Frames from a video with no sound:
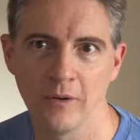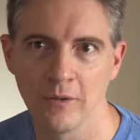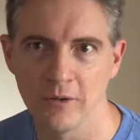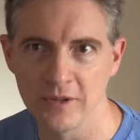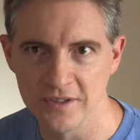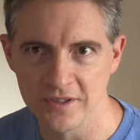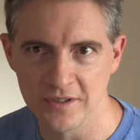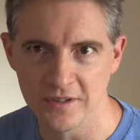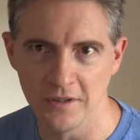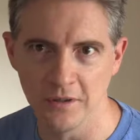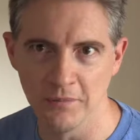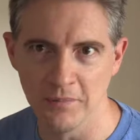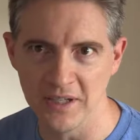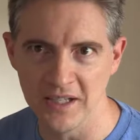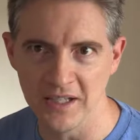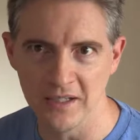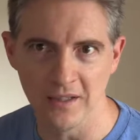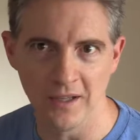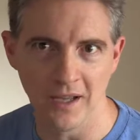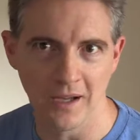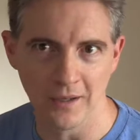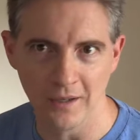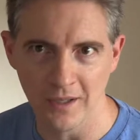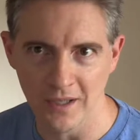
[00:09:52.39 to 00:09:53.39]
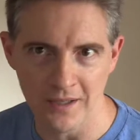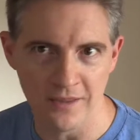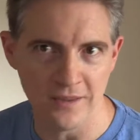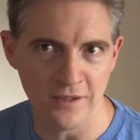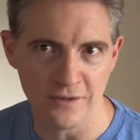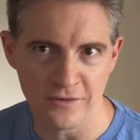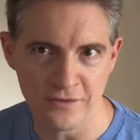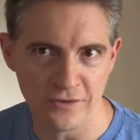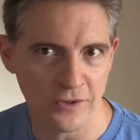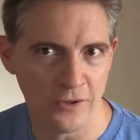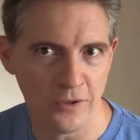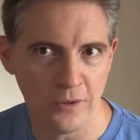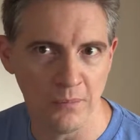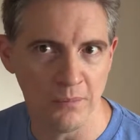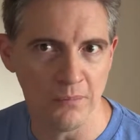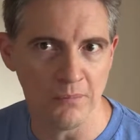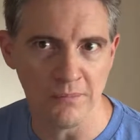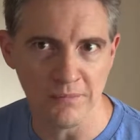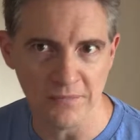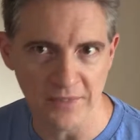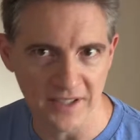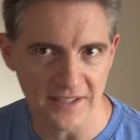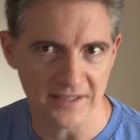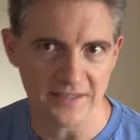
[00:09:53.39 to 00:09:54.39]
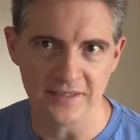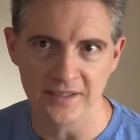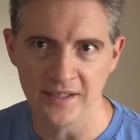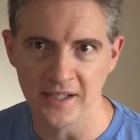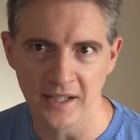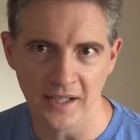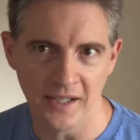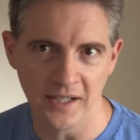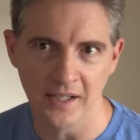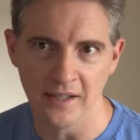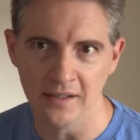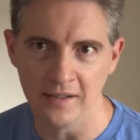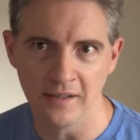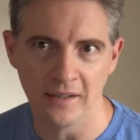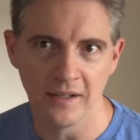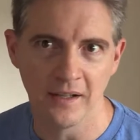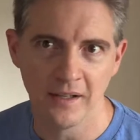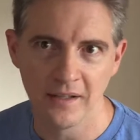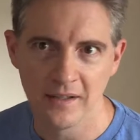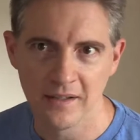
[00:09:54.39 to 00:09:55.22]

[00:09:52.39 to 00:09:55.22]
or still be like in the Zoom listening and